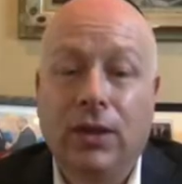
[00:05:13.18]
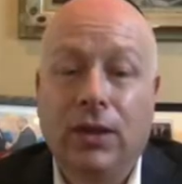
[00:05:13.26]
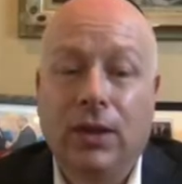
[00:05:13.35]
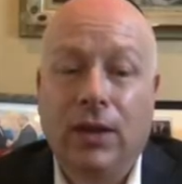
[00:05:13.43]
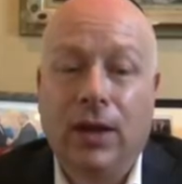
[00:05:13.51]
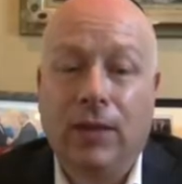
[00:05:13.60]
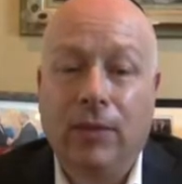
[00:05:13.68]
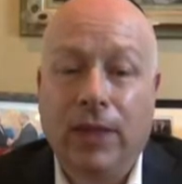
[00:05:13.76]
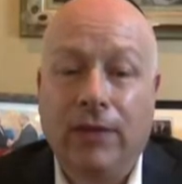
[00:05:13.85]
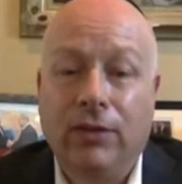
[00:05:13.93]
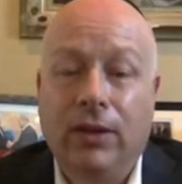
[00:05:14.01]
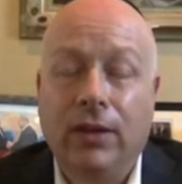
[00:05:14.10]

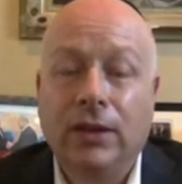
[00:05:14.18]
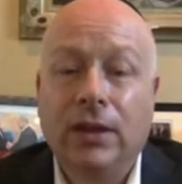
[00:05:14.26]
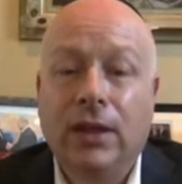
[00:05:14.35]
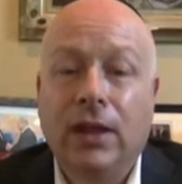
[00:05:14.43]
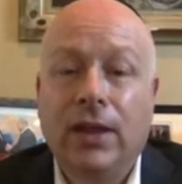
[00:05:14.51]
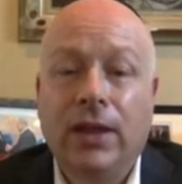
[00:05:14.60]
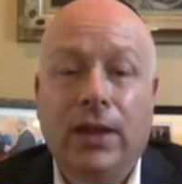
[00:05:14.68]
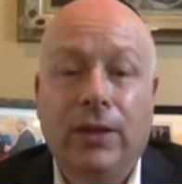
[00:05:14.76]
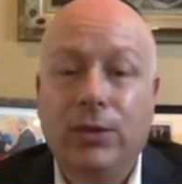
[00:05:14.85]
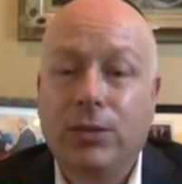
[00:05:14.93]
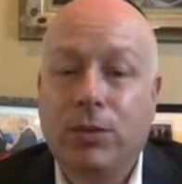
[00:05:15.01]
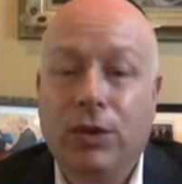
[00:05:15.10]
level. It was
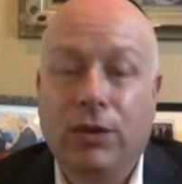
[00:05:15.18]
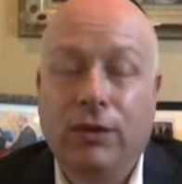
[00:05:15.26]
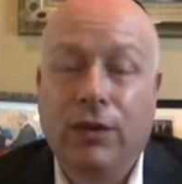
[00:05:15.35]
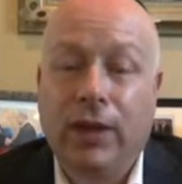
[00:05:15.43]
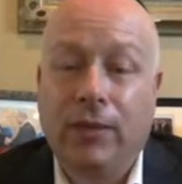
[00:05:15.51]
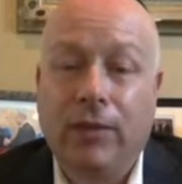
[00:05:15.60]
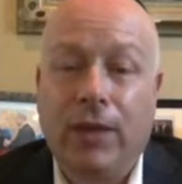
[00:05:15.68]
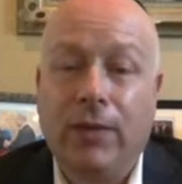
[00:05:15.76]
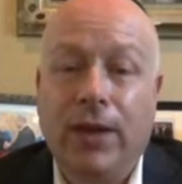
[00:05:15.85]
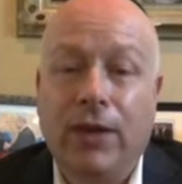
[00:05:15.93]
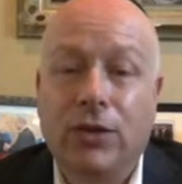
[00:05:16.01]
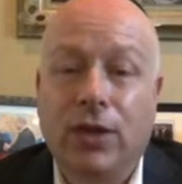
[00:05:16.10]
beautiful. And maybe I
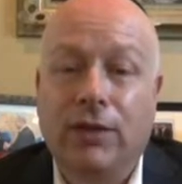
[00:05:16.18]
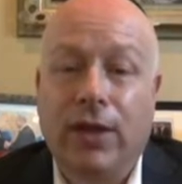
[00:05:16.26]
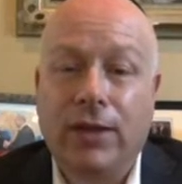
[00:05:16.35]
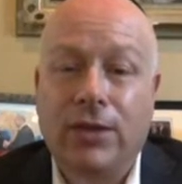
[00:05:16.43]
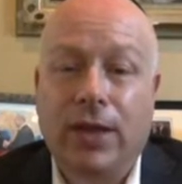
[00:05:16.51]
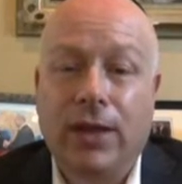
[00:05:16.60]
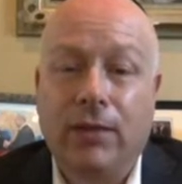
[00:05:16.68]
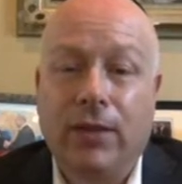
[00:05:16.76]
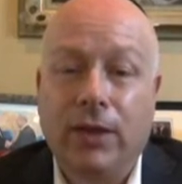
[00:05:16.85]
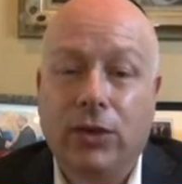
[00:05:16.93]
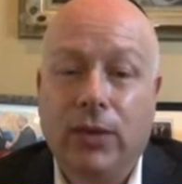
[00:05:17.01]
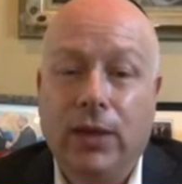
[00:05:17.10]
should have said in my
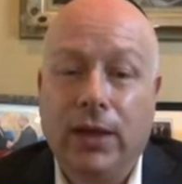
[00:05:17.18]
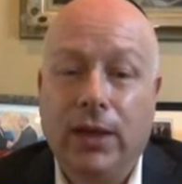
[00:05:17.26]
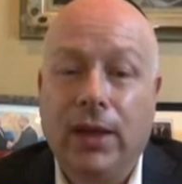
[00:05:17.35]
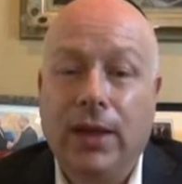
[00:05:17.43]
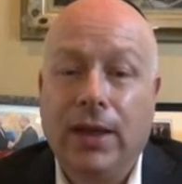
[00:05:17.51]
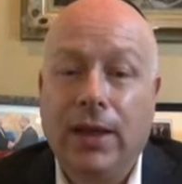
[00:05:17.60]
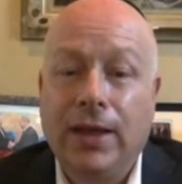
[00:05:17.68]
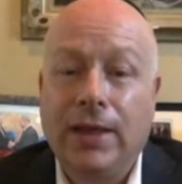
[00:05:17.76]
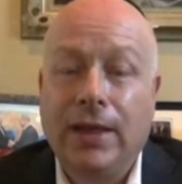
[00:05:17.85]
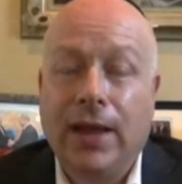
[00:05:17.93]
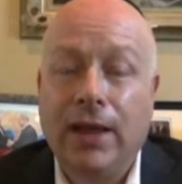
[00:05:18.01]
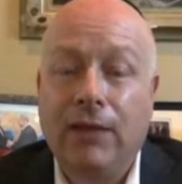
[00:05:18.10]
tweet,
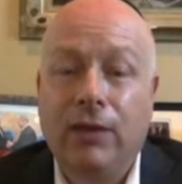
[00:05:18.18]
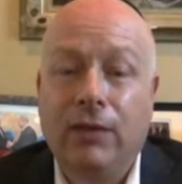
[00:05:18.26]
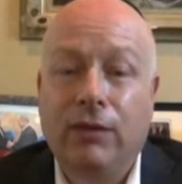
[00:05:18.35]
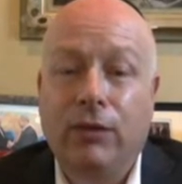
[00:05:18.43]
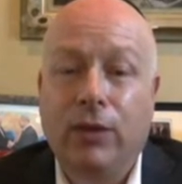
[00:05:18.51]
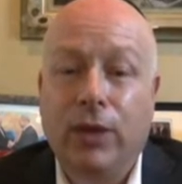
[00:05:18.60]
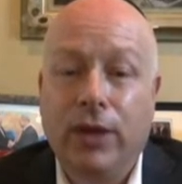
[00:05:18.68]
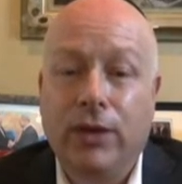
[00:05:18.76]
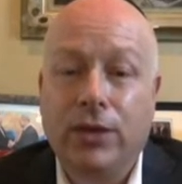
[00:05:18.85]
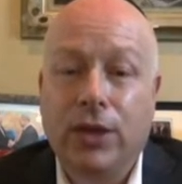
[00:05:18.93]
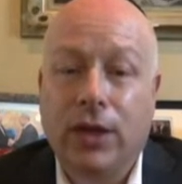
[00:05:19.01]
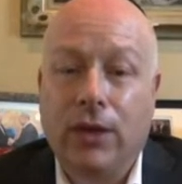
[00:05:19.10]
not even 4 years
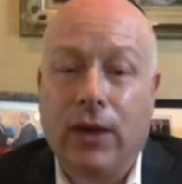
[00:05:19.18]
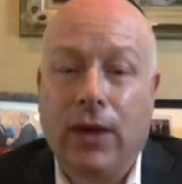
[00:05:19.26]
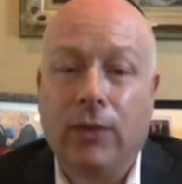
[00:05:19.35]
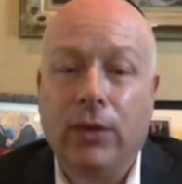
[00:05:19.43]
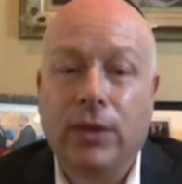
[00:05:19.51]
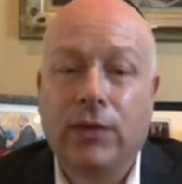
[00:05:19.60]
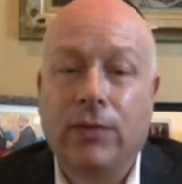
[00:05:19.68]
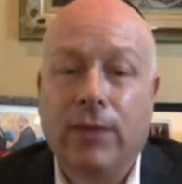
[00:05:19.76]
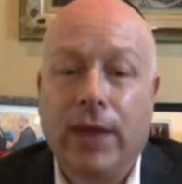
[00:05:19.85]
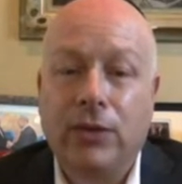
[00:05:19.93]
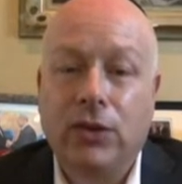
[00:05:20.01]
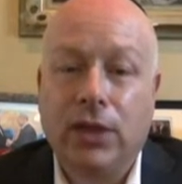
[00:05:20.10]
ago, I wouldn't have
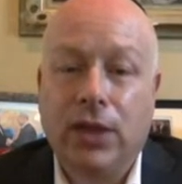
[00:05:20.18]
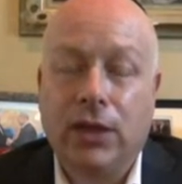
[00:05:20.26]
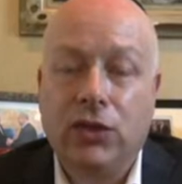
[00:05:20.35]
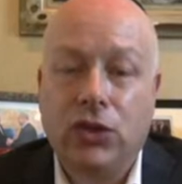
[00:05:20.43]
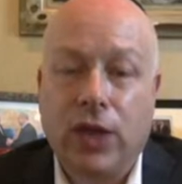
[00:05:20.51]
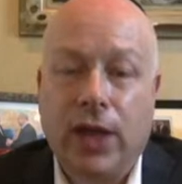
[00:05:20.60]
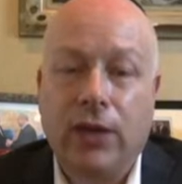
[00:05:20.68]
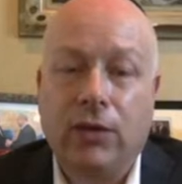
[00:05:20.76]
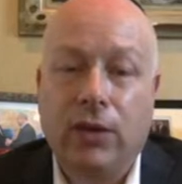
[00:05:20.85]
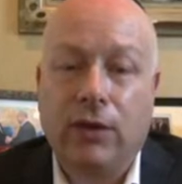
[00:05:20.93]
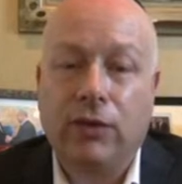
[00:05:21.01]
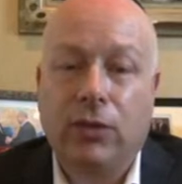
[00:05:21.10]
imagined it in January
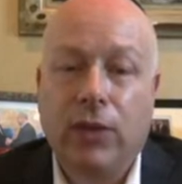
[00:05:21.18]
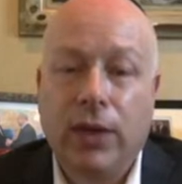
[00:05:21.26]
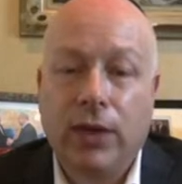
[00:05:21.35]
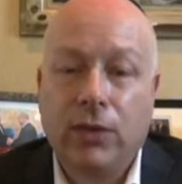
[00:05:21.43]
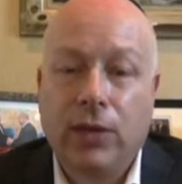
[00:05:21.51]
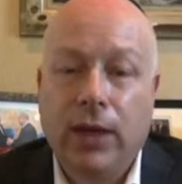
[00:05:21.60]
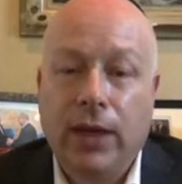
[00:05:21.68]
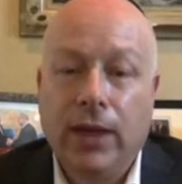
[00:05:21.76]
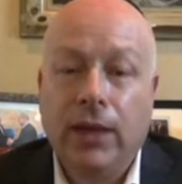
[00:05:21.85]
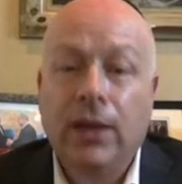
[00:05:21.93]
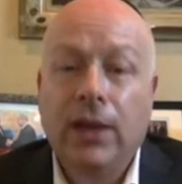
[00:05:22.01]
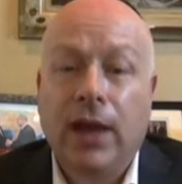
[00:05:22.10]
of 2020.
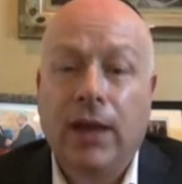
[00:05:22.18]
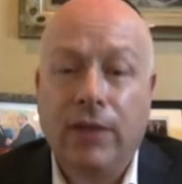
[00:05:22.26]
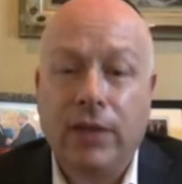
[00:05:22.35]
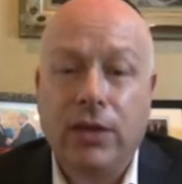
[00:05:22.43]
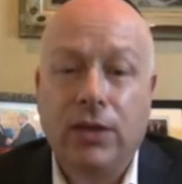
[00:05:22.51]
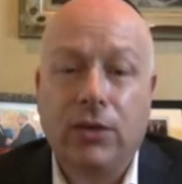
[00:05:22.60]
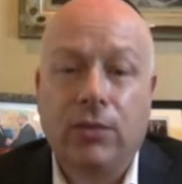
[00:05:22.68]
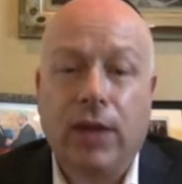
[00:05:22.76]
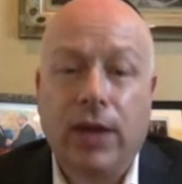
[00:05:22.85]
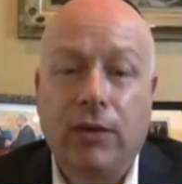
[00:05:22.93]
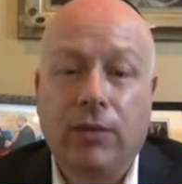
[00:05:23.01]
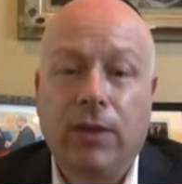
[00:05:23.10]
I visited Dubai
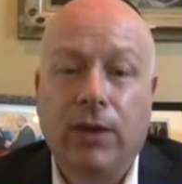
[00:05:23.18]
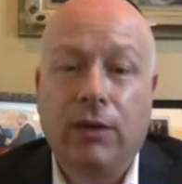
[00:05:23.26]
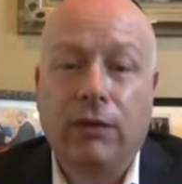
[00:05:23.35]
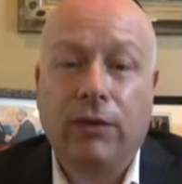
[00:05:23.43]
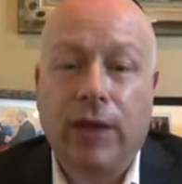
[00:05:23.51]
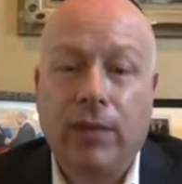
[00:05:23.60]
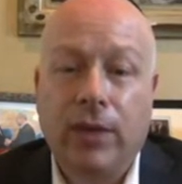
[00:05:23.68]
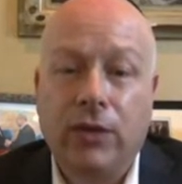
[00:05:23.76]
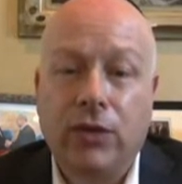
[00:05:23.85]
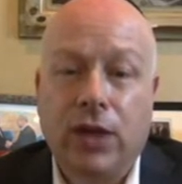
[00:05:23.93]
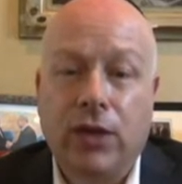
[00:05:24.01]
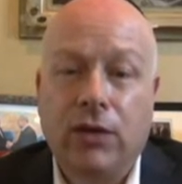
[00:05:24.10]
with my whole family in
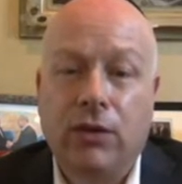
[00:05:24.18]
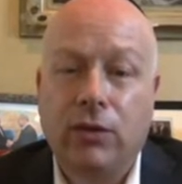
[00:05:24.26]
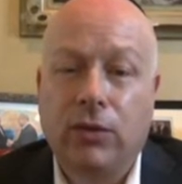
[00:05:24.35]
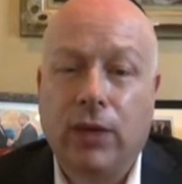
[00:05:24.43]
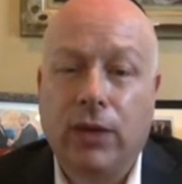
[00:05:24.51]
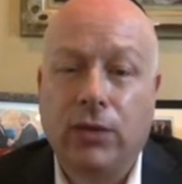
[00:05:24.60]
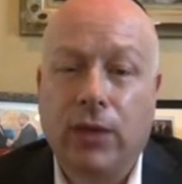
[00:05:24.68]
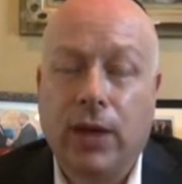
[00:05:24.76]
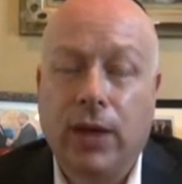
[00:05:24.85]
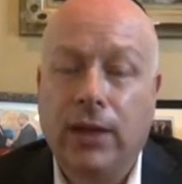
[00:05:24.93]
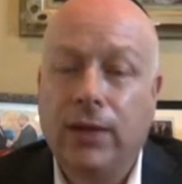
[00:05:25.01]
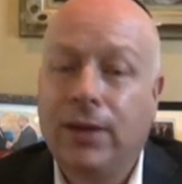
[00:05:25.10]
January of
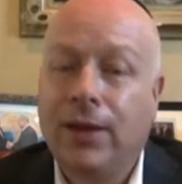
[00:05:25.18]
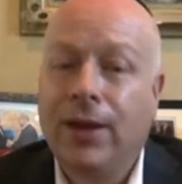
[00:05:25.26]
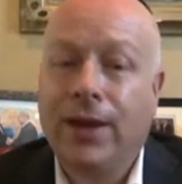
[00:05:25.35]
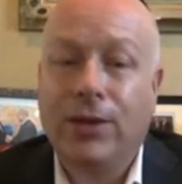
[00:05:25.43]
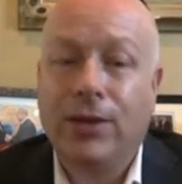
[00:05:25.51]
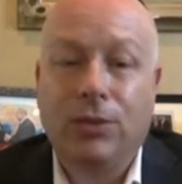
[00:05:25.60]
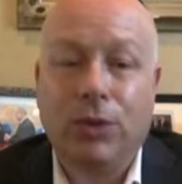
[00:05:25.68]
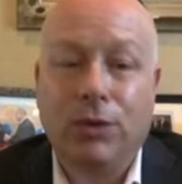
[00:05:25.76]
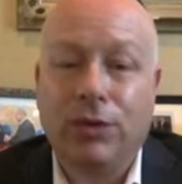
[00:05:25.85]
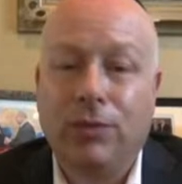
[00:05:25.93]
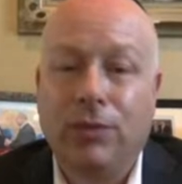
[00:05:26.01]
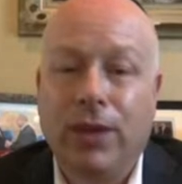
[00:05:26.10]
2020. It's a beautiful
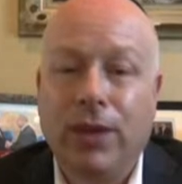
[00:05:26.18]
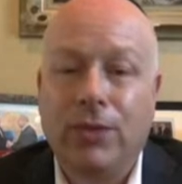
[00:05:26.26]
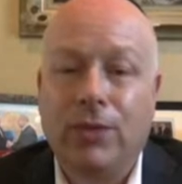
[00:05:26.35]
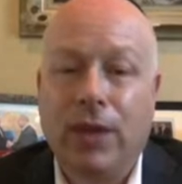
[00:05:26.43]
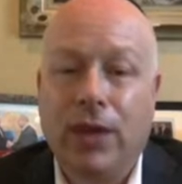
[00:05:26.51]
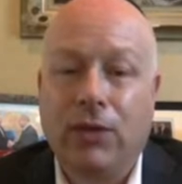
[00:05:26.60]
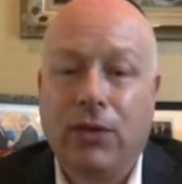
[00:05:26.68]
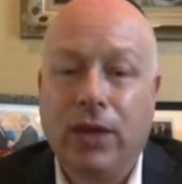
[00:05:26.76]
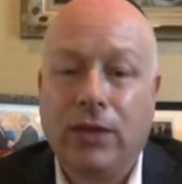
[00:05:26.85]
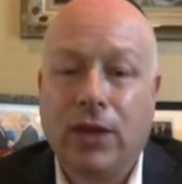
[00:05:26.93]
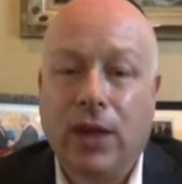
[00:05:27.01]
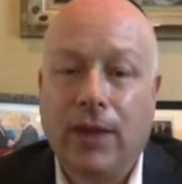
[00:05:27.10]
place. We had a great
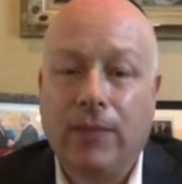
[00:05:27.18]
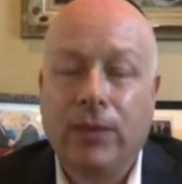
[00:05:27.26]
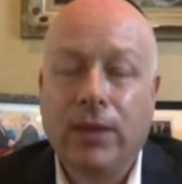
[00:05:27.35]
time.